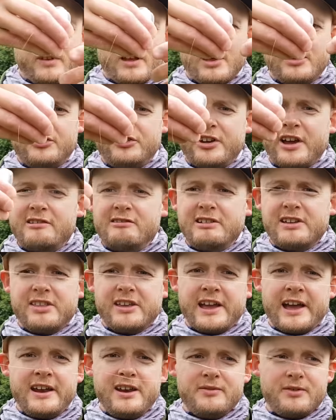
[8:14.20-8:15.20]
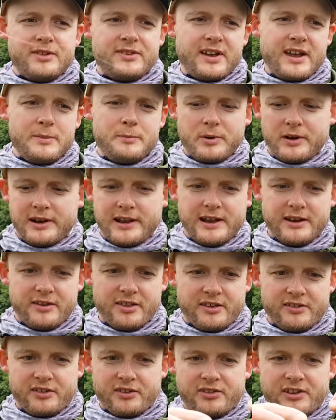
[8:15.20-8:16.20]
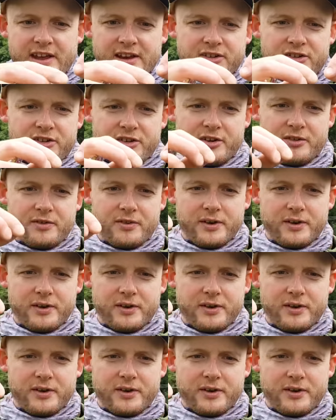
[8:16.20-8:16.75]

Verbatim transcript: And generally at the end of a tapered leader, there's a section of